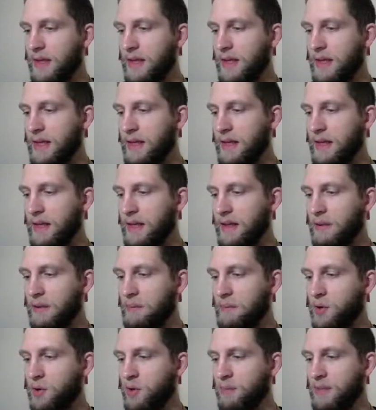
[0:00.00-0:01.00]
in the
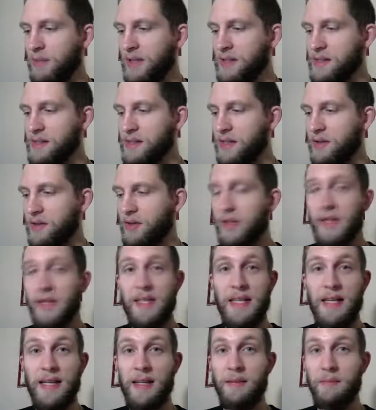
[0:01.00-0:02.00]
Pokemon Center in the
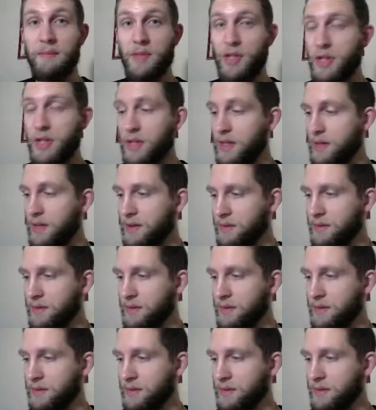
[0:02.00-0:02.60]
TM shot.